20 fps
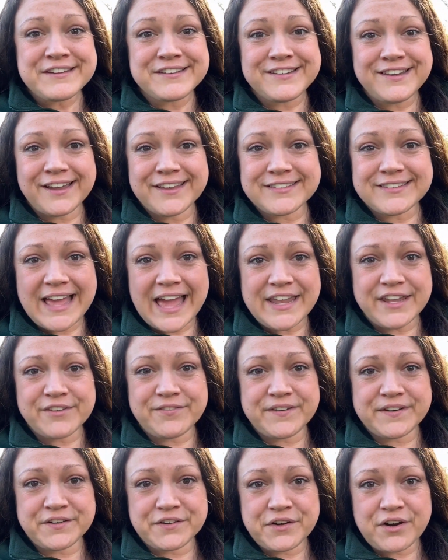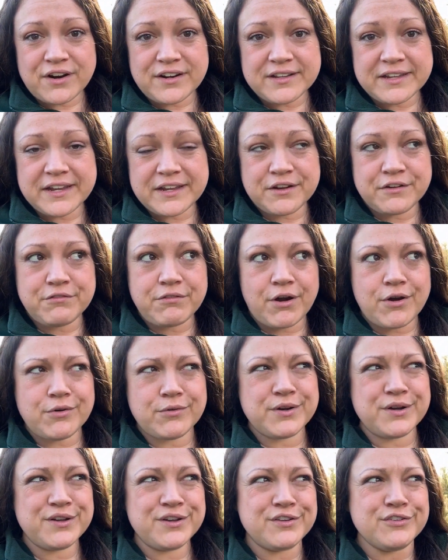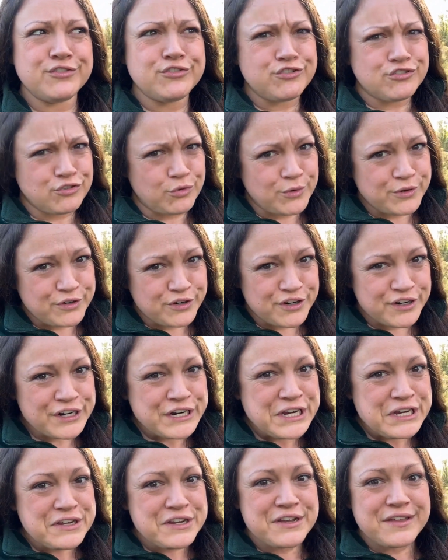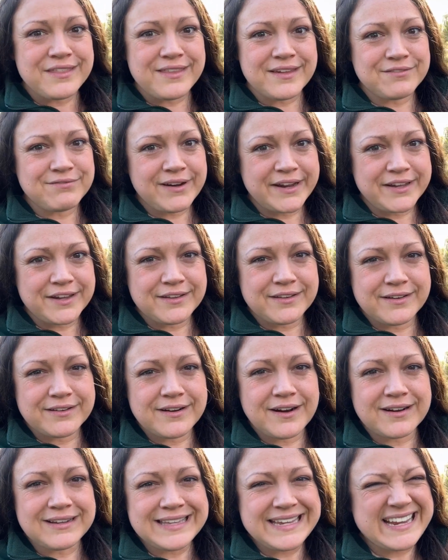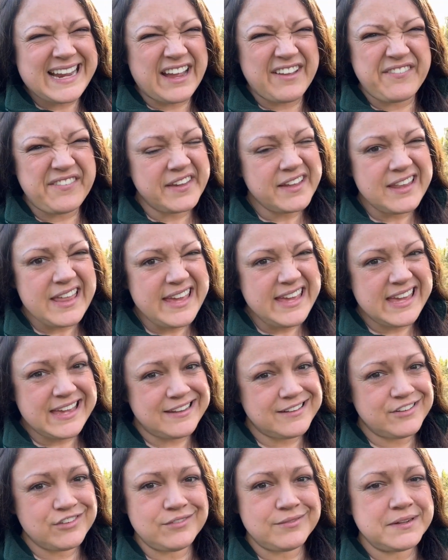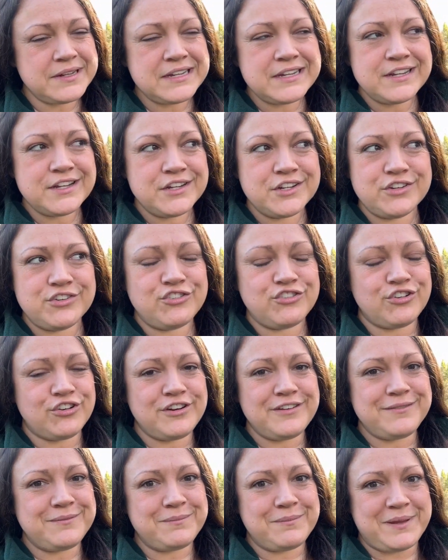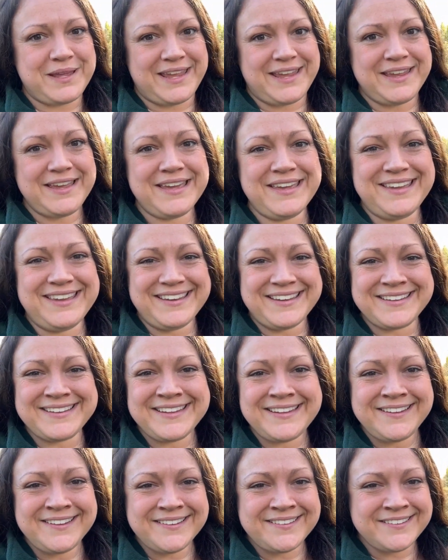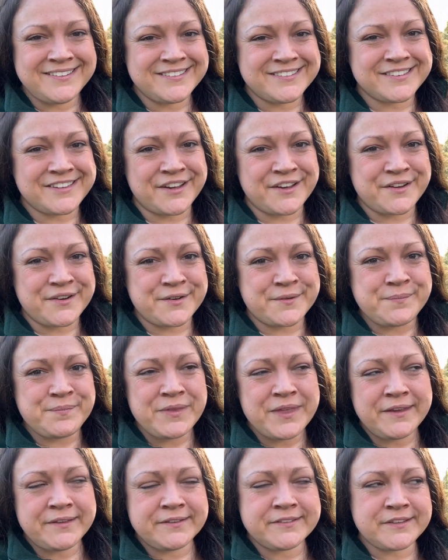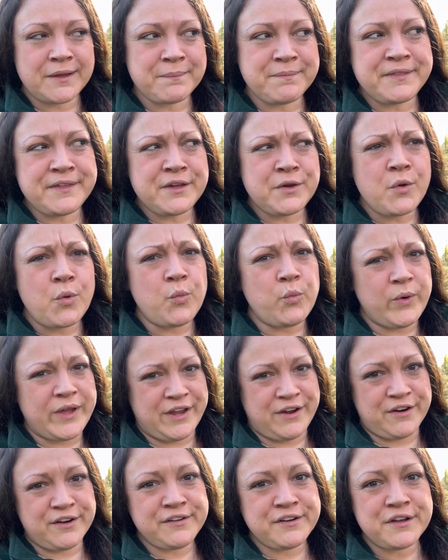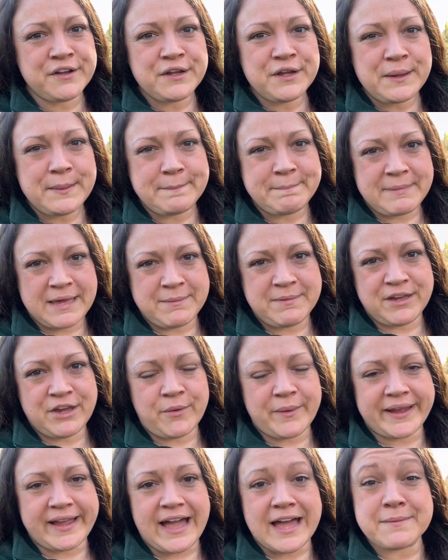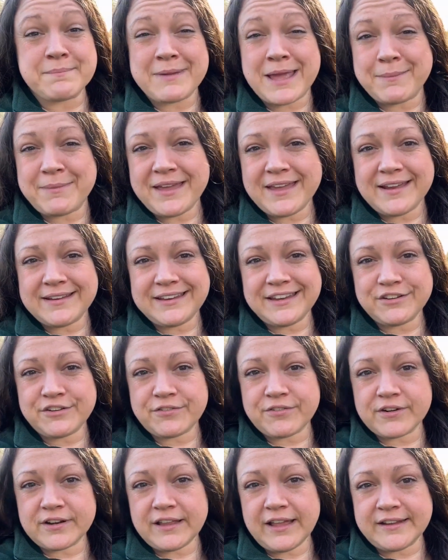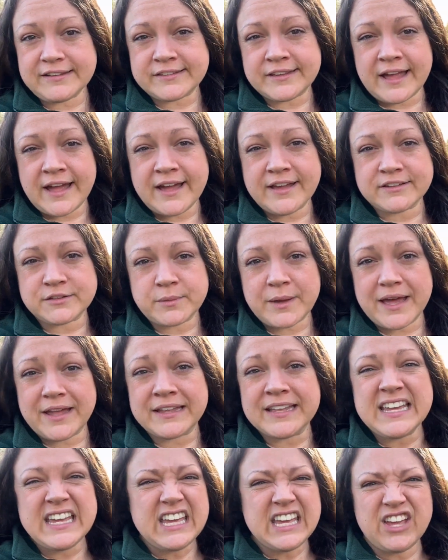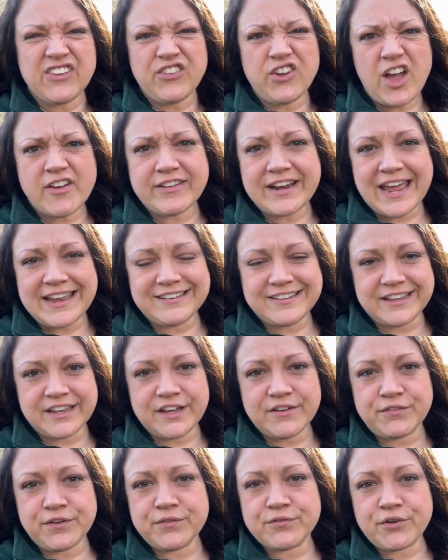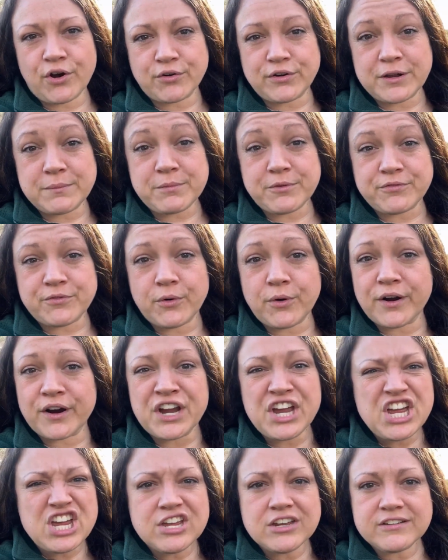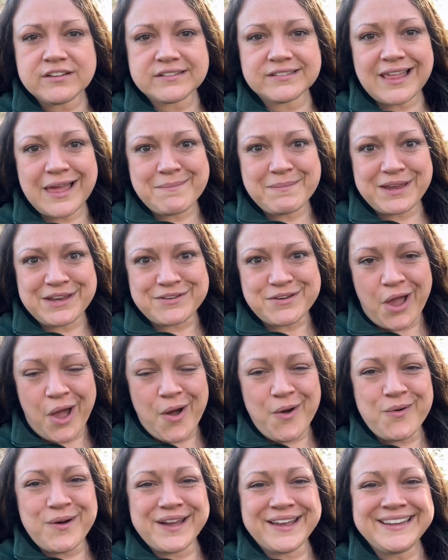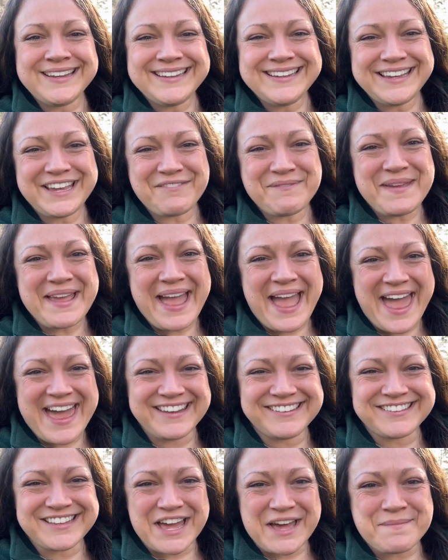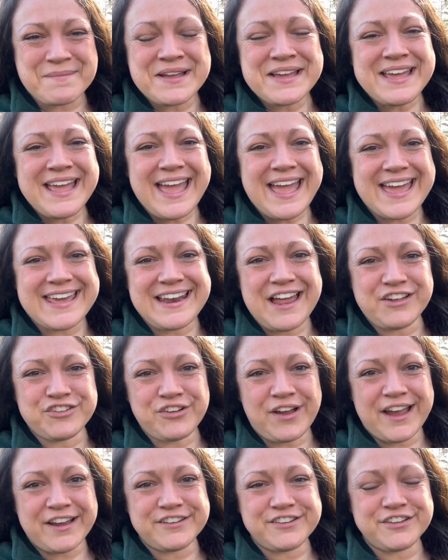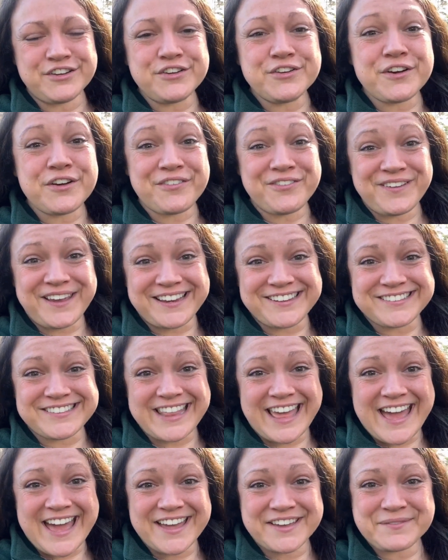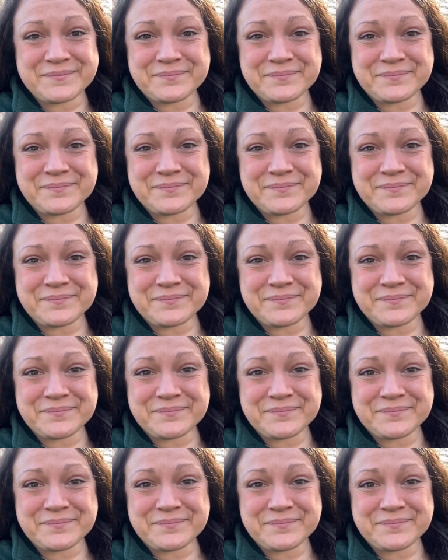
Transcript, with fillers: Does elephant garlic grow shorter than regular garlic? I feel like it shouldn't be. So something weird may be going on. Maybe I need to fertilize that as well. If you have an idea, if you've grown it before, just let me know. Give me a heads up and I'll try to fix that.